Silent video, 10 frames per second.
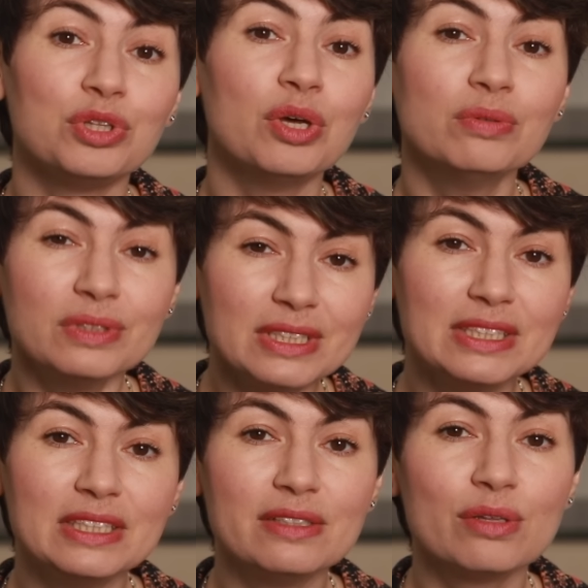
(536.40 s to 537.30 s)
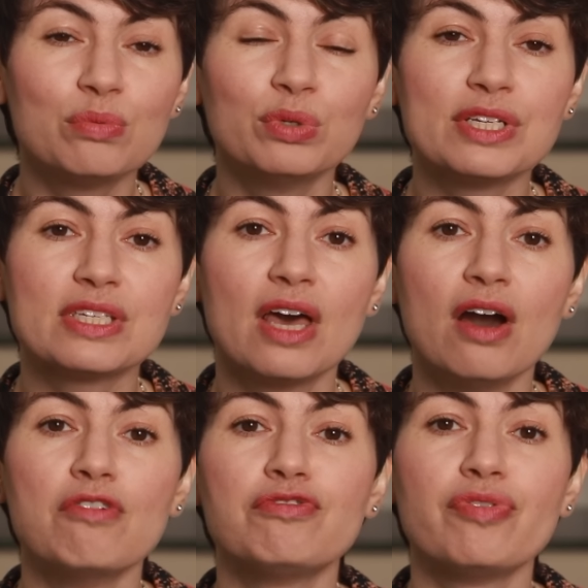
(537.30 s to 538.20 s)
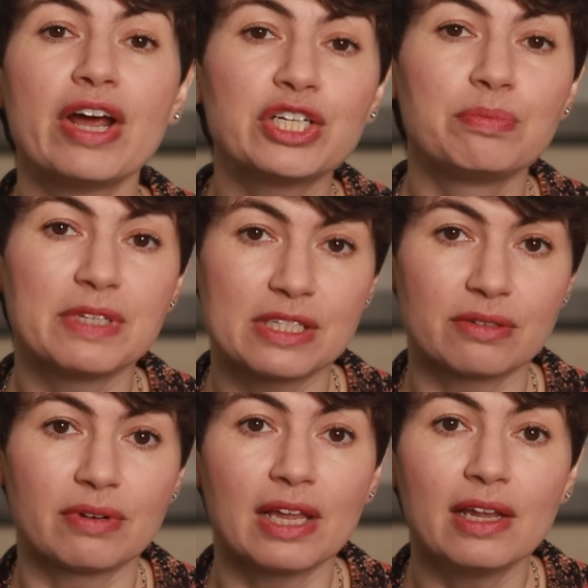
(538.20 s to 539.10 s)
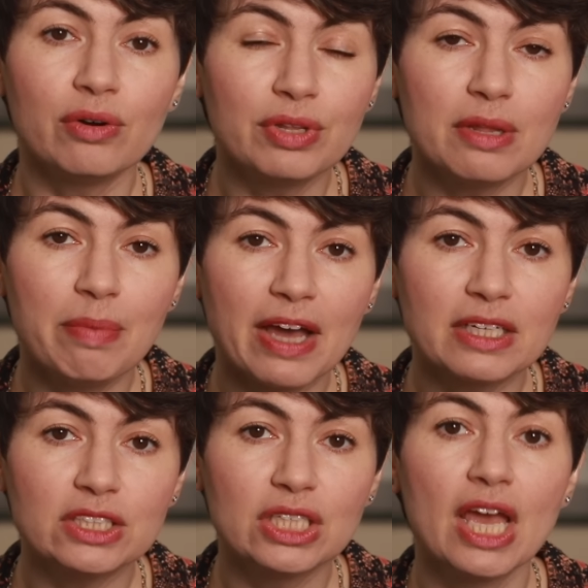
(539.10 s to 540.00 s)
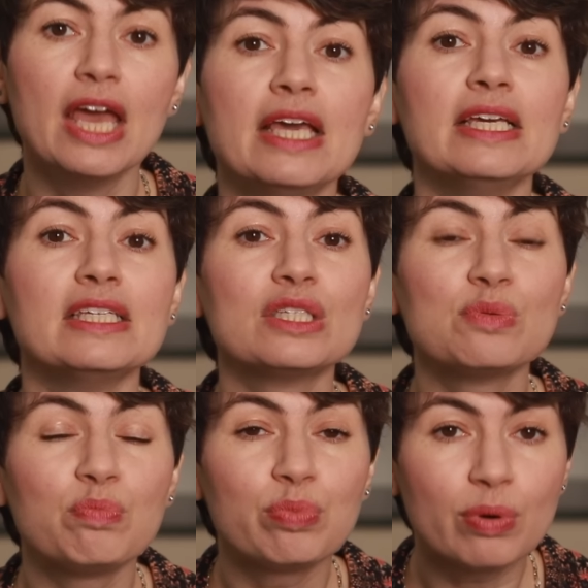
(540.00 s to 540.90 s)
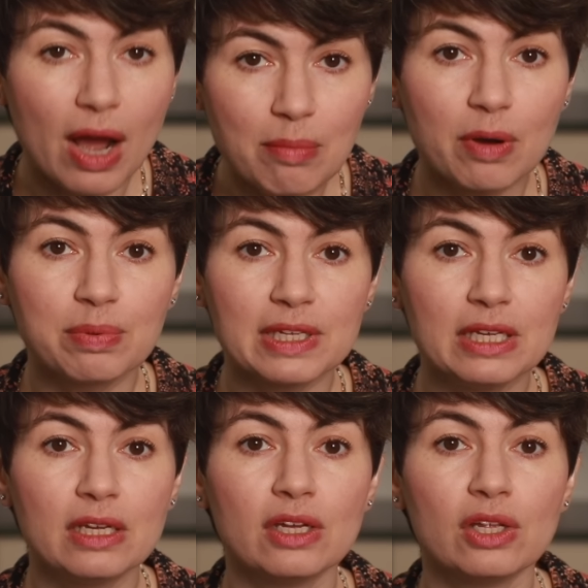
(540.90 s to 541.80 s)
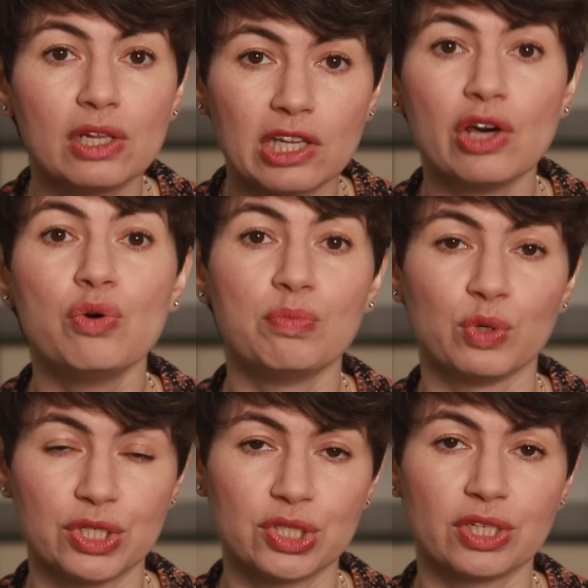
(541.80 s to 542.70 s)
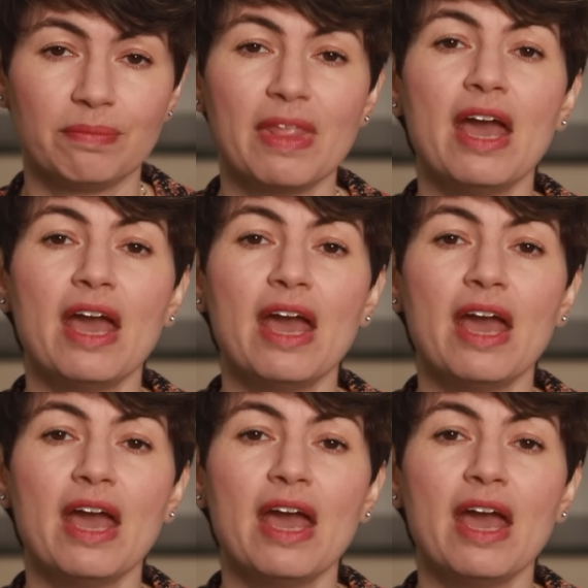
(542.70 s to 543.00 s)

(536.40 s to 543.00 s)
don't see the words fresh mozzarella on the package, it's probably low moisture.